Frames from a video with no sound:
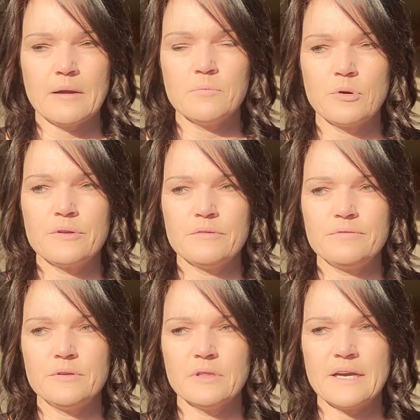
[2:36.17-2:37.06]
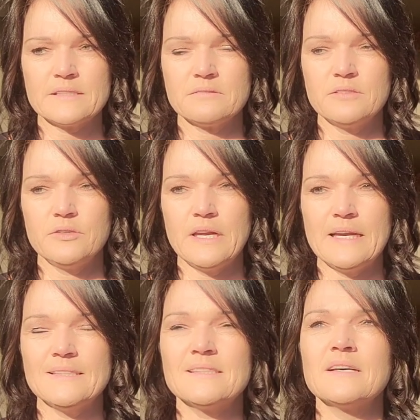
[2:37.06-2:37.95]
more the last few
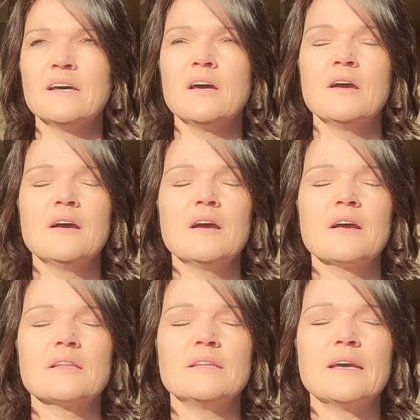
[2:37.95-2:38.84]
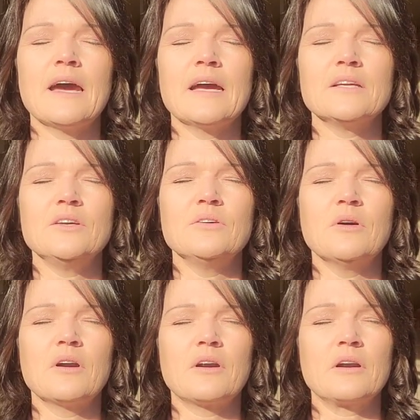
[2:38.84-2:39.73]
days, that you
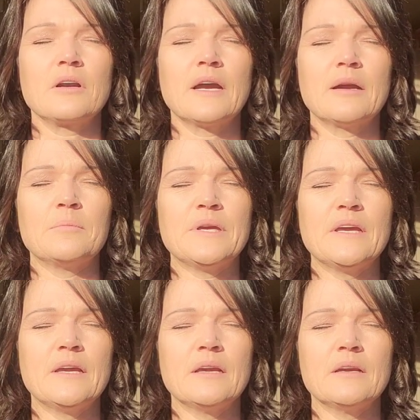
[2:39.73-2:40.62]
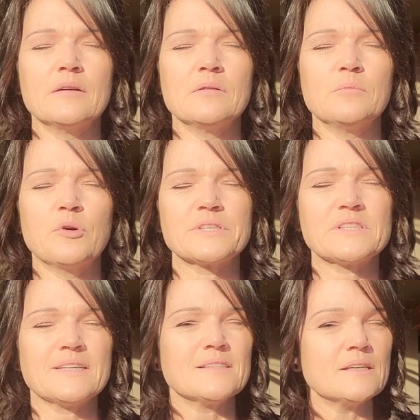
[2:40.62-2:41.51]
are being more
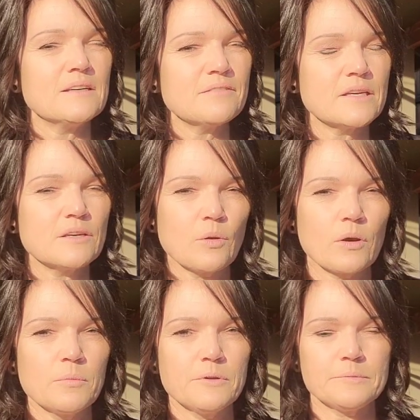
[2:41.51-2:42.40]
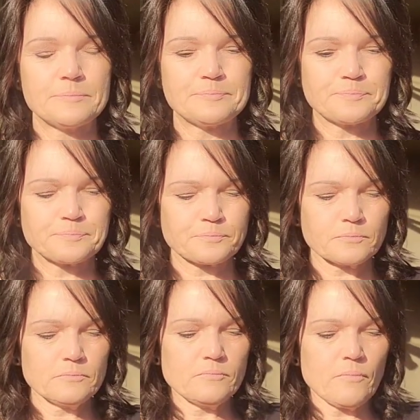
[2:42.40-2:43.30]
sensitive than normal.
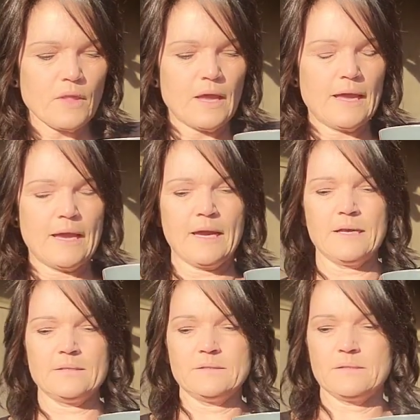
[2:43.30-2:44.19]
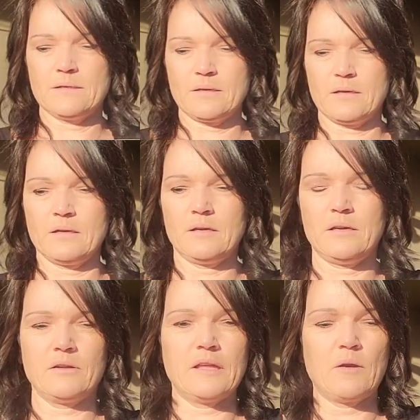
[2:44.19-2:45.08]
And
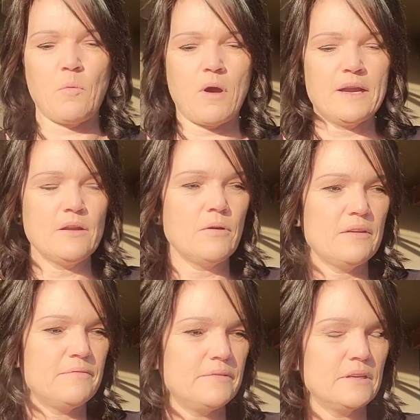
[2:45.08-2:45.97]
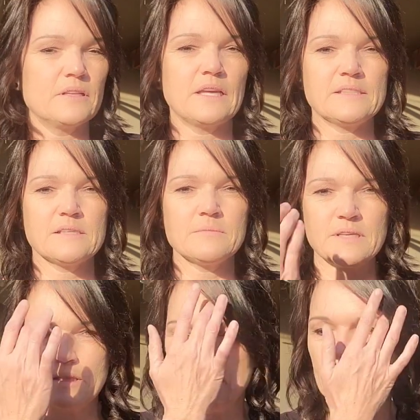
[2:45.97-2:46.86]
you're like, why do I feel like
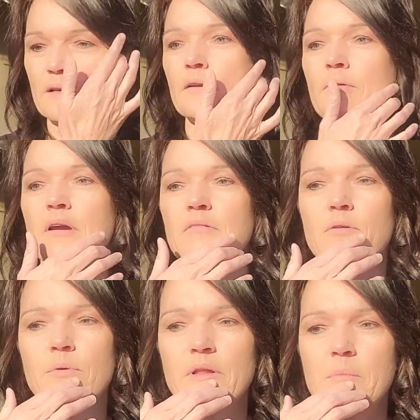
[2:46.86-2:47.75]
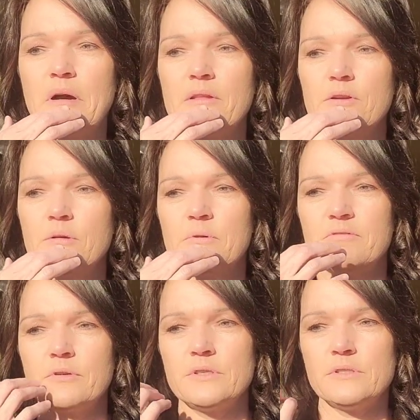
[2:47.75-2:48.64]
something that never really bothered you
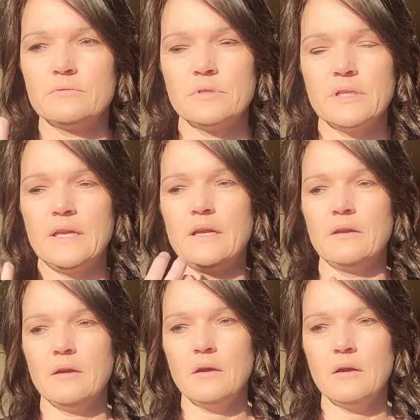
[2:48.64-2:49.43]
before is really